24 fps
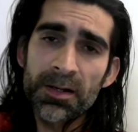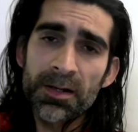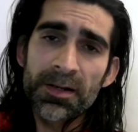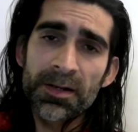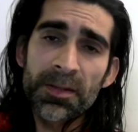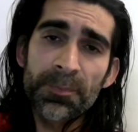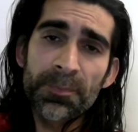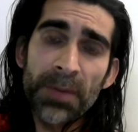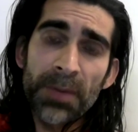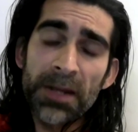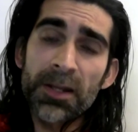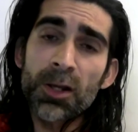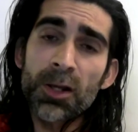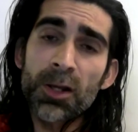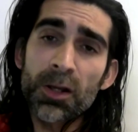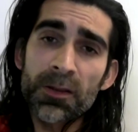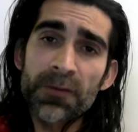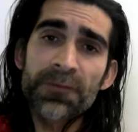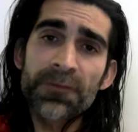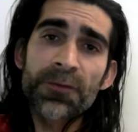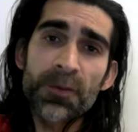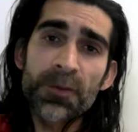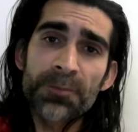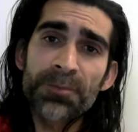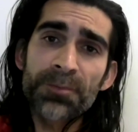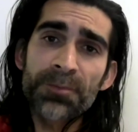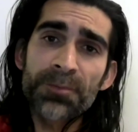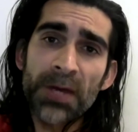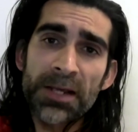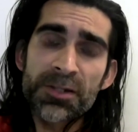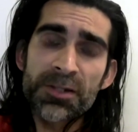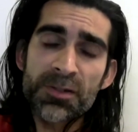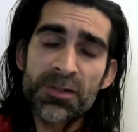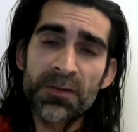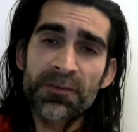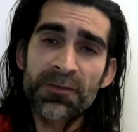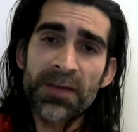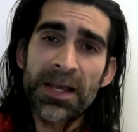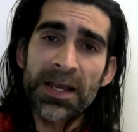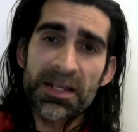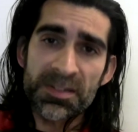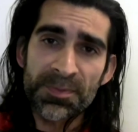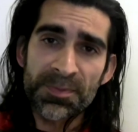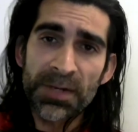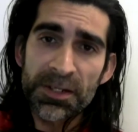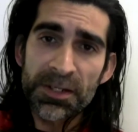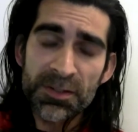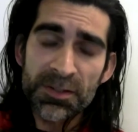depending on the price of
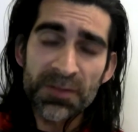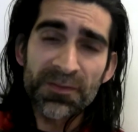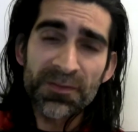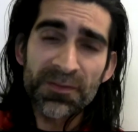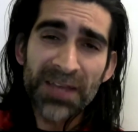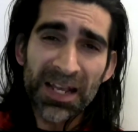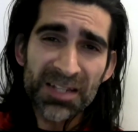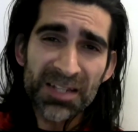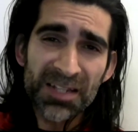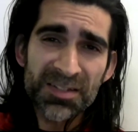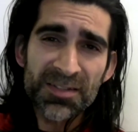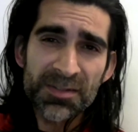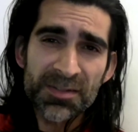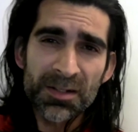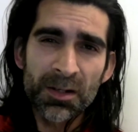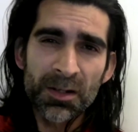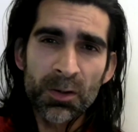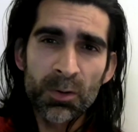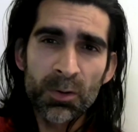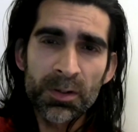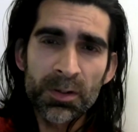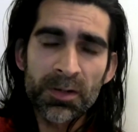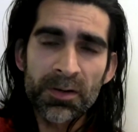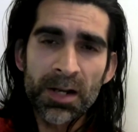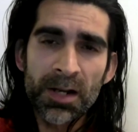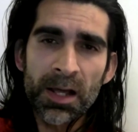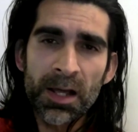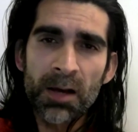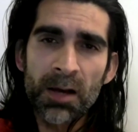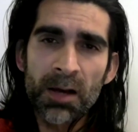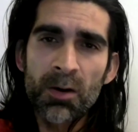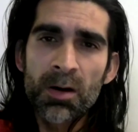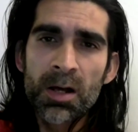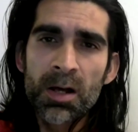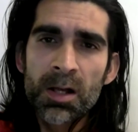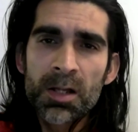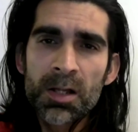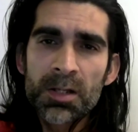gas. Price of gas is low now.